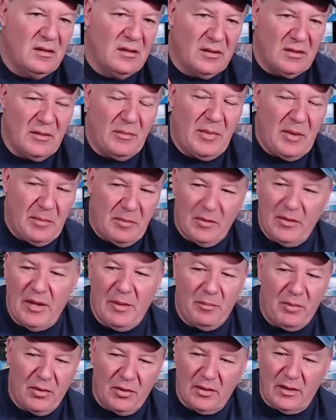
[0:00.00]
the people that
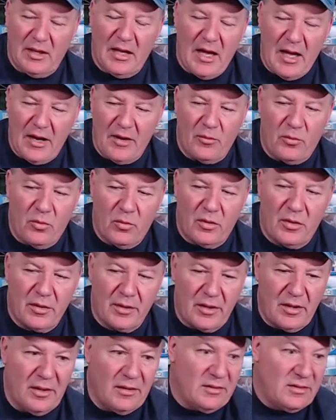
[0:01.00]
put a lot of work
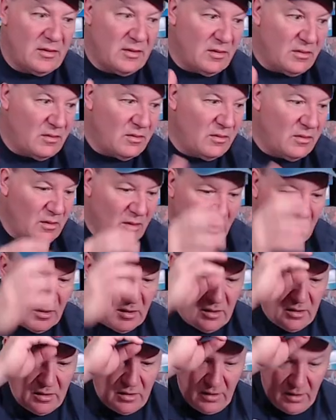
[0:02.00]
into
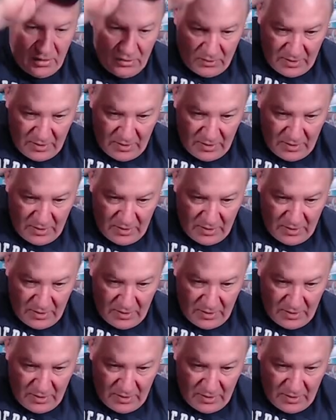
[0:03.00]
you know